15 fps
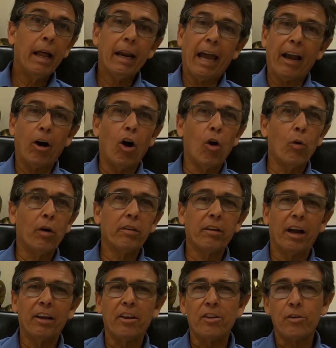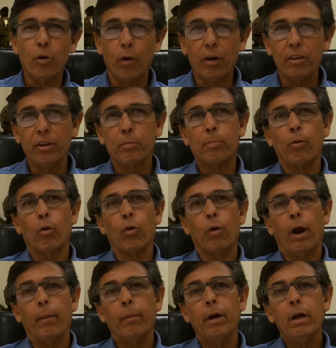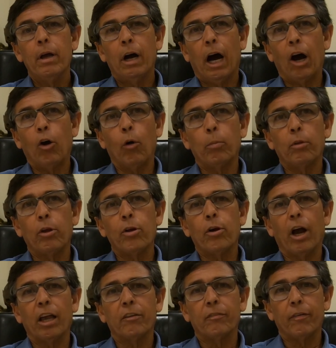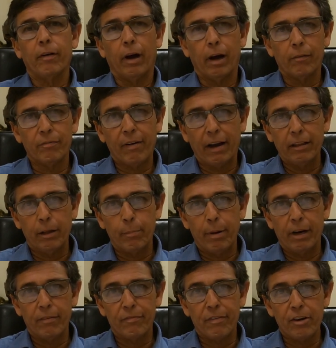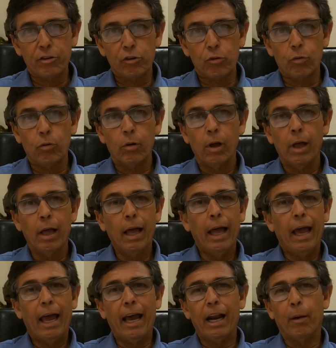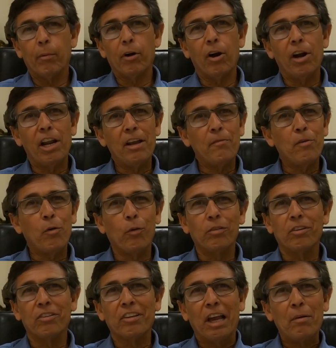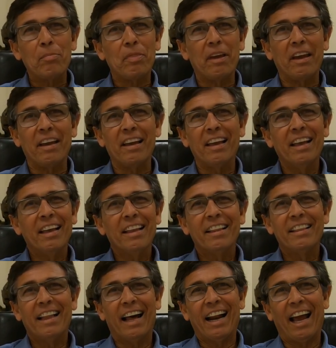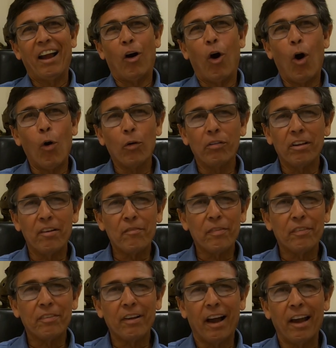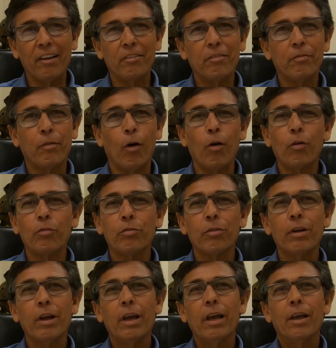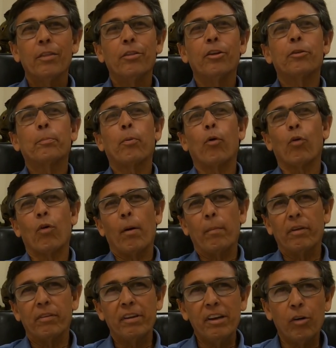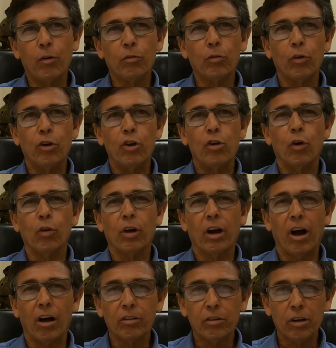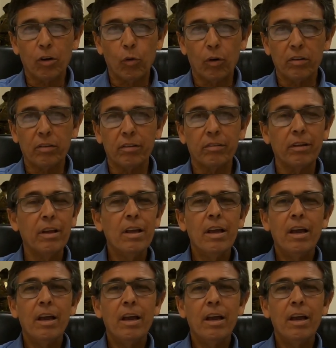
Like always, I enjoy this program. I hope that you guys find it beneficial. And I'm going to leave you with the same thing that I always emphasize. Folks, this program is here so you know the consequences